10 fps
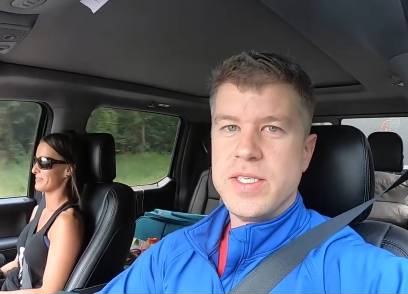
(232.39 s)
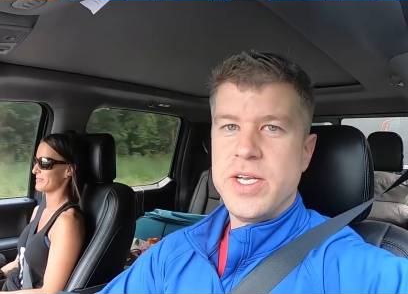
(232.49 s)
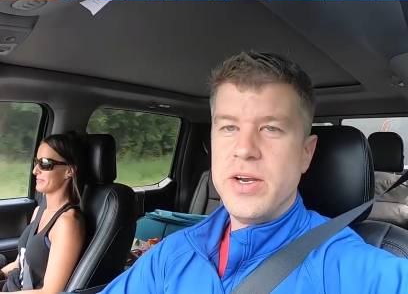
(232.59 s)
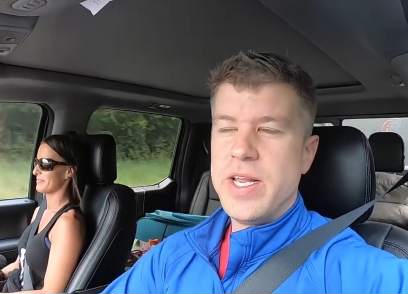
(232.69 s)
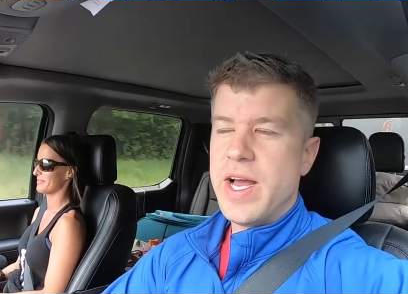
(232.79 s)

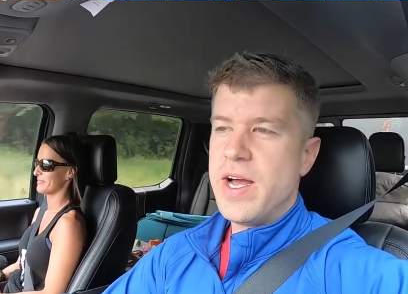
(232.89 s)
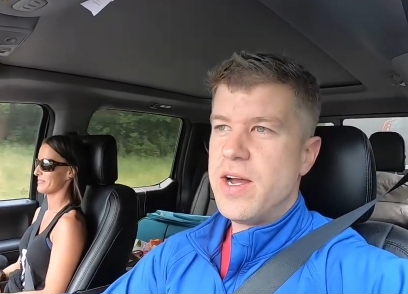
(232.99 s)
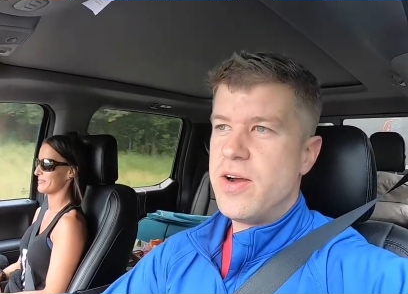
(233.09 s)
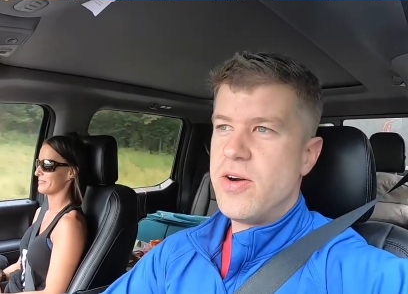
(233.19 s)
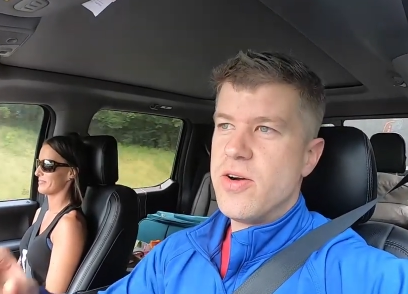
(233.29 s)
Speaker 1: Charity and
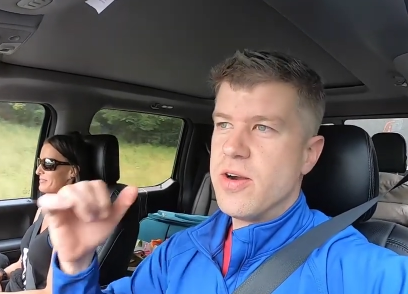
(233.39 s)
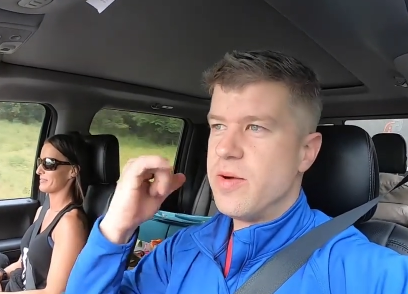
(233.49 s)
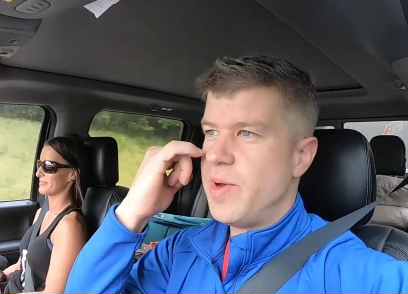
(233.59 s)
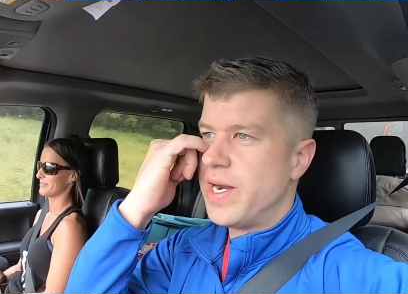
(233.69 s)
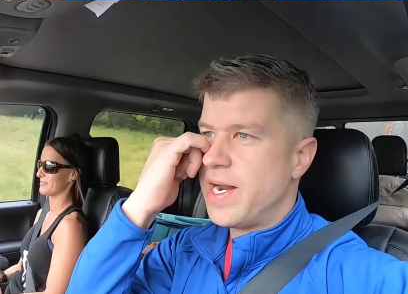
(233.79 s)
I
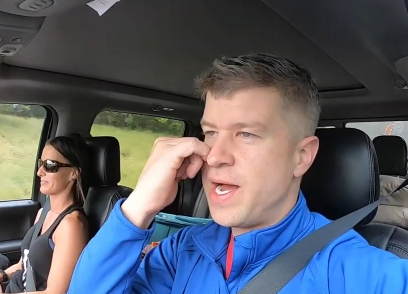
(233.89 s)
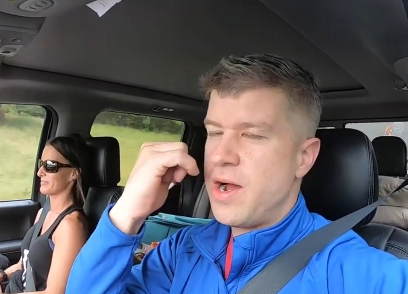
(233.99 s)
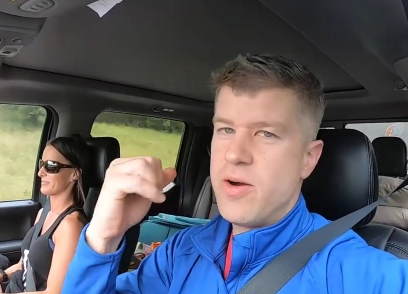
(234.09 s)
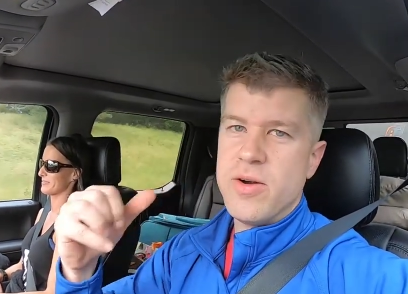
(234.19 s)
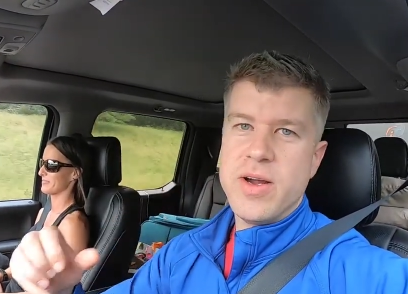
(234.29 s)
are about an
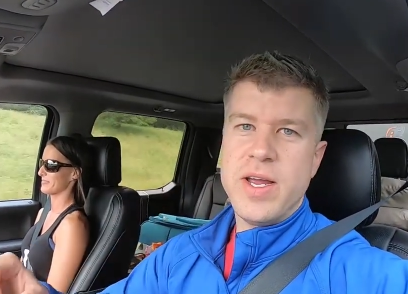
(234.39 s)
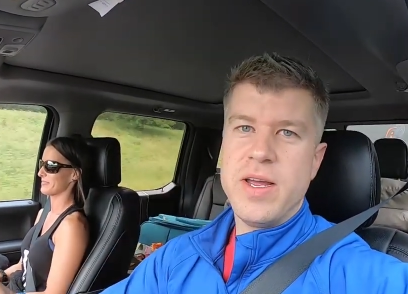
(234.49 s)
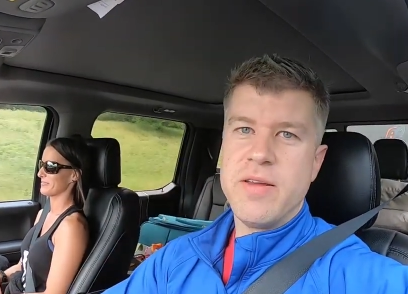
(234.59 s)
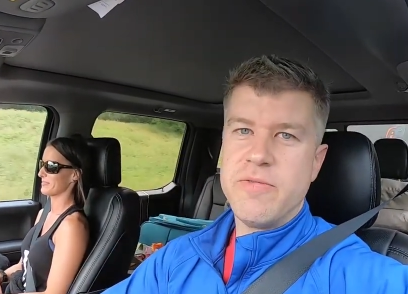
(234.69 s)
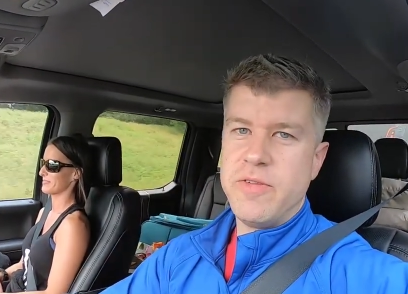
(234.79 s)
hour
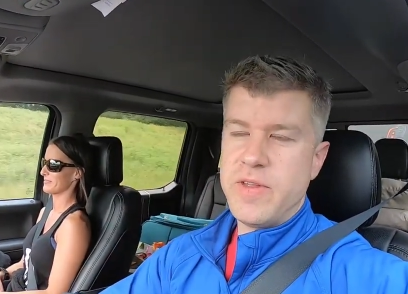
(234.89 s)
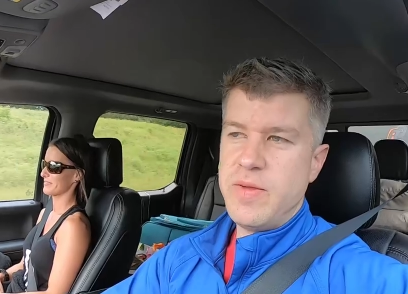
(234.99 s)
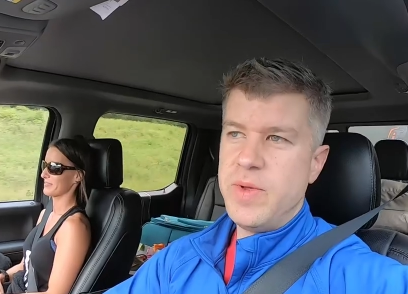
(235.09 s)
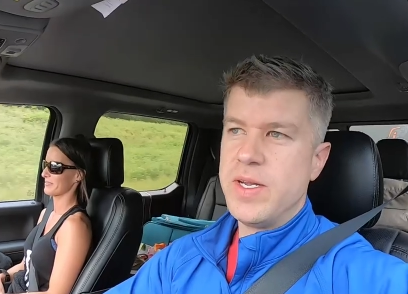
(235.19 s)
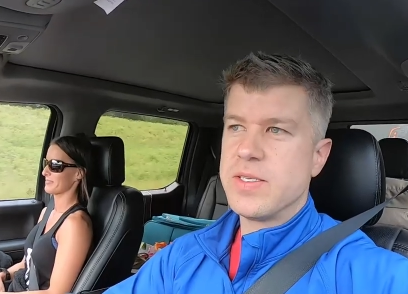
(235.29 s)
and
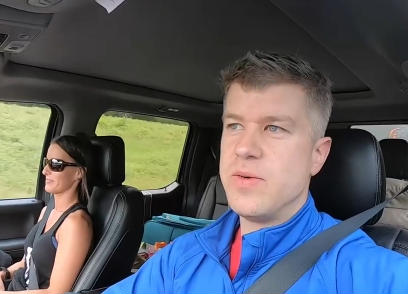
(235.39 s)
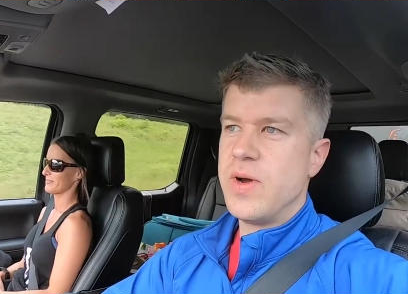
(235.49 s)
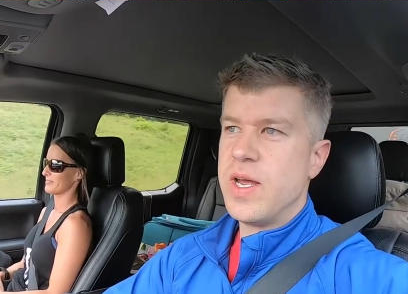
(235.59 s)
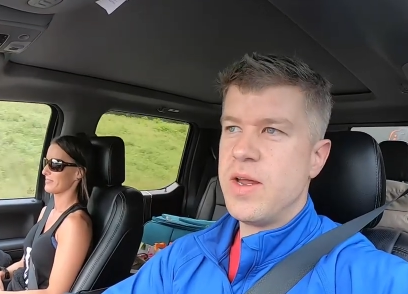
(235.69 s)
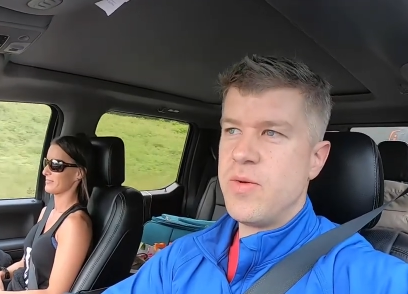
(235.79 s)
15 minutes
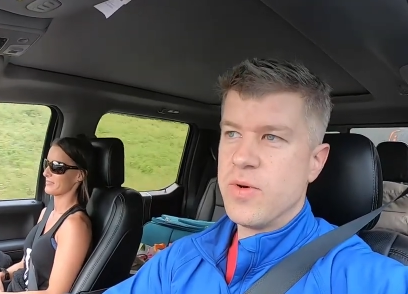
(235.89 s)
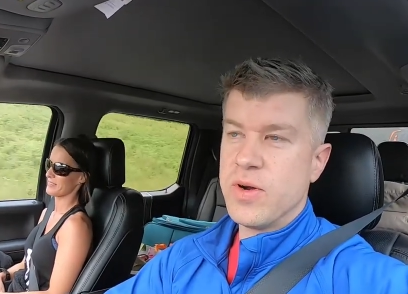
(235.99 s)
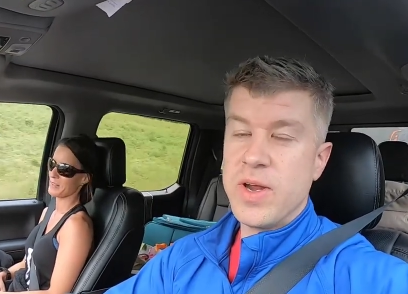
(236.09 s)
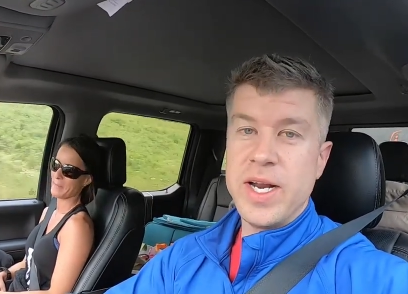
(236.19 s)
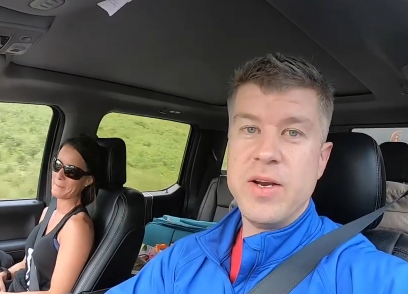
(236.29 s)
away.
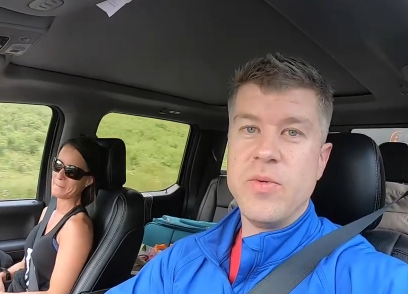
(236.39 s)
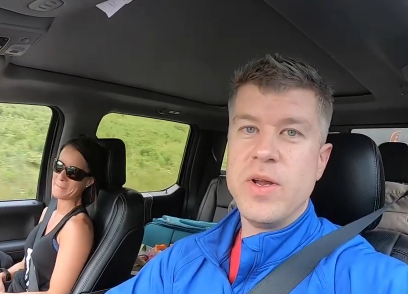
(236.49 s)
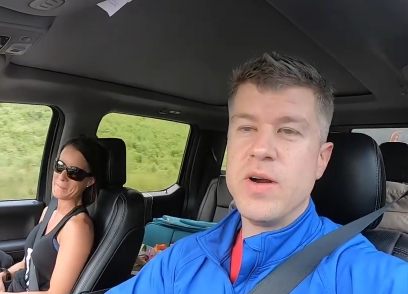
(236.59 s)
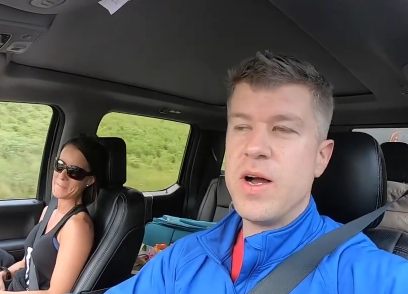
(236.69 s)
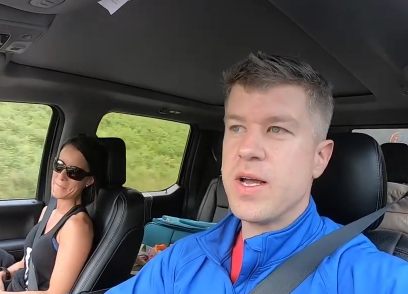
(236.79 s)
We're headed to
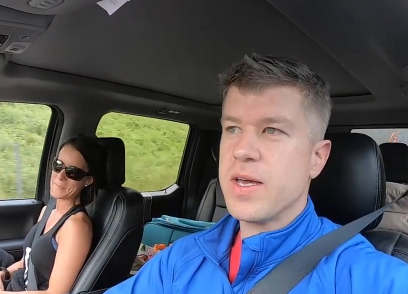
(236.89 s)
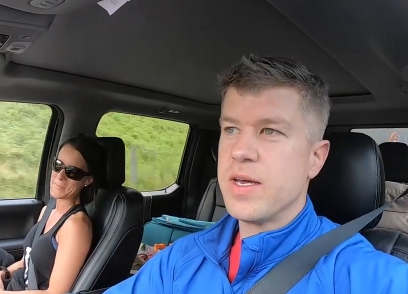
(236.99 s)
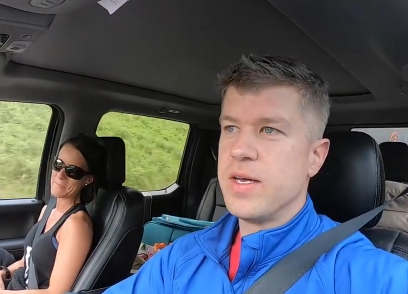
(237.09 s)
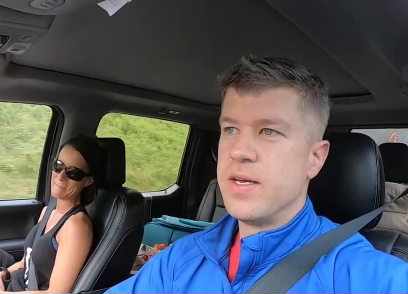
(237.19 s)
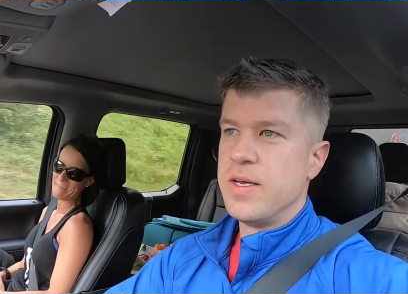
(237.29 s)
Windrock,
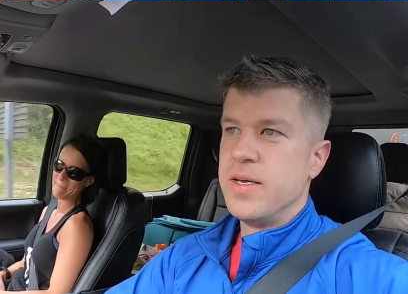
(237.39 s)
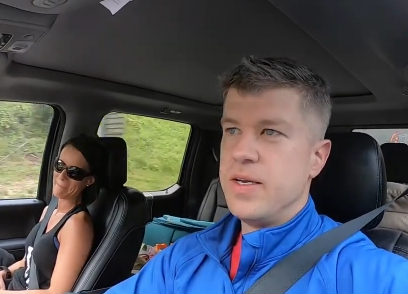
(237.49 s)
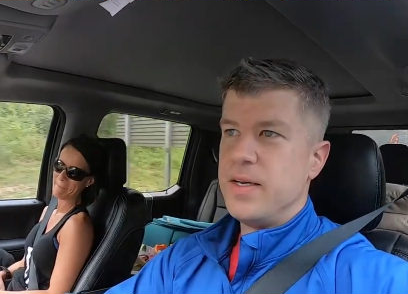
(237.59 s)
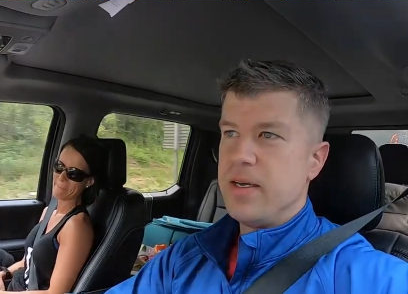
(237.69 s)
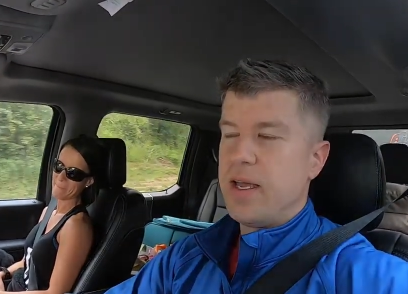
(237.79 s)

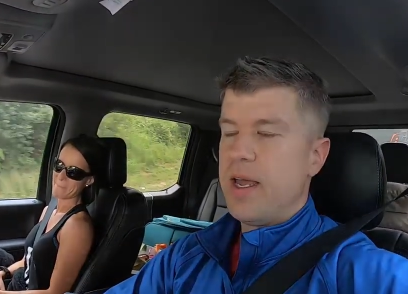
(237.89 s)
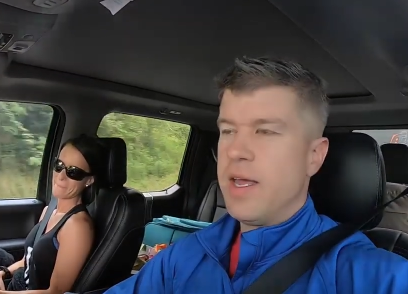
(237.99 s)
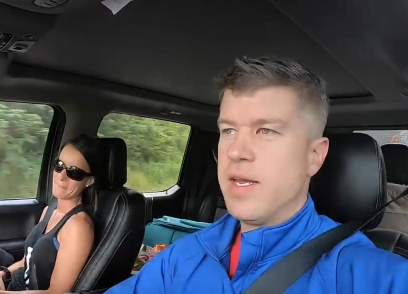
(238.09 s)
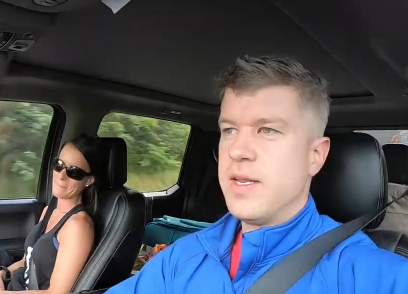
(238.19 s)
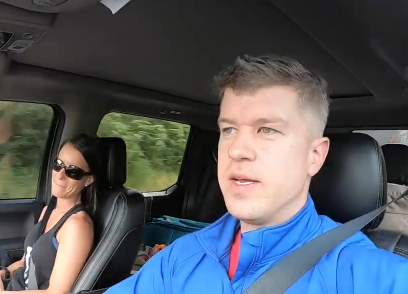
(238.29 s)

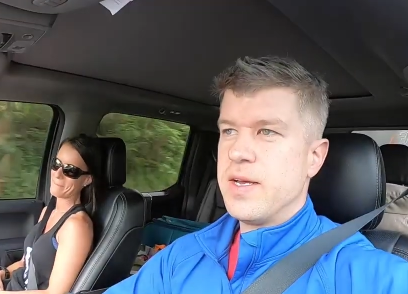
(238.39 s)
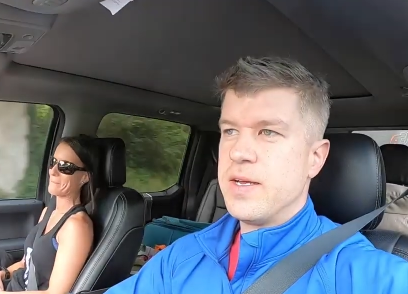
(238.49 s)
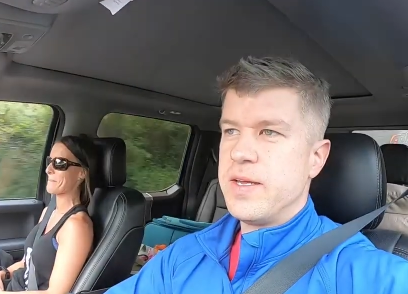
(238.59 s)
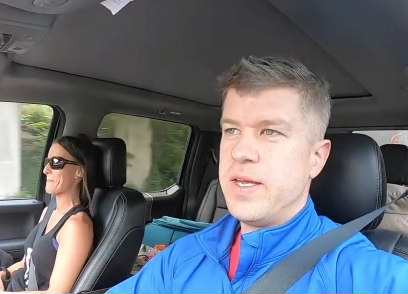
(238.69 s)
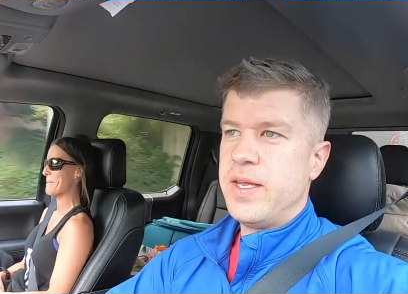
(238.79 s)
and
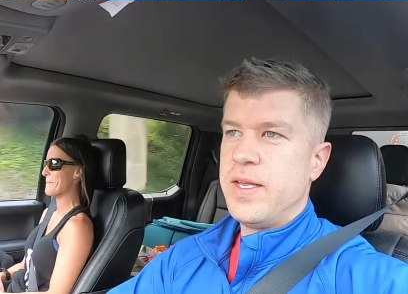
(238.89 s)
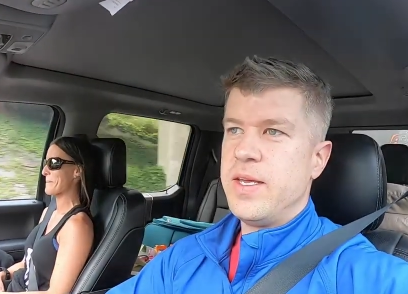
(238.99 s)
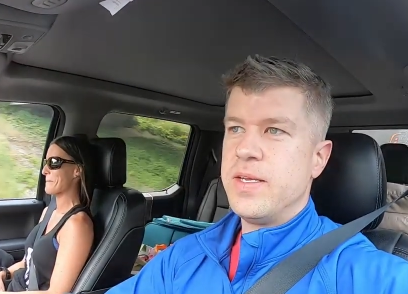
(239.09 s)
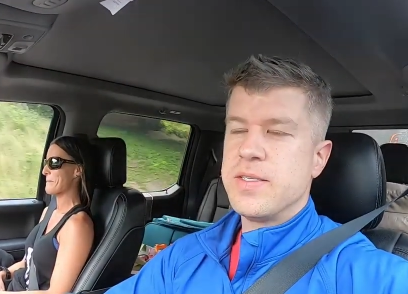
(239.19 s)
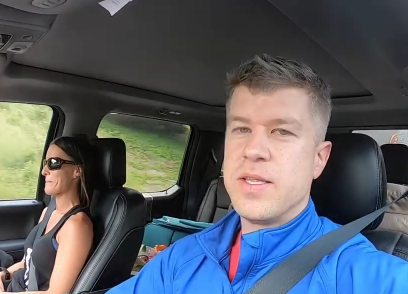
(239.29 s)
uh, it
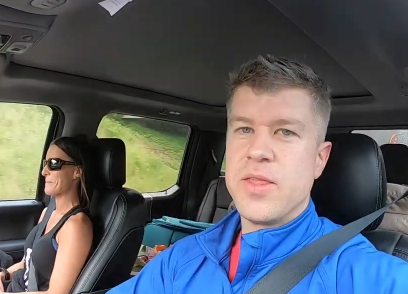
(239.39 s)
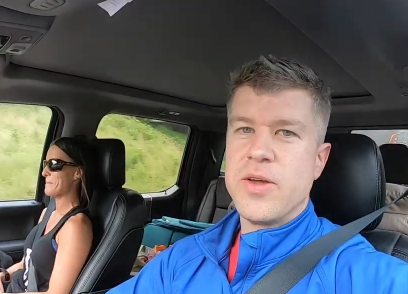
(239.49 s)
is the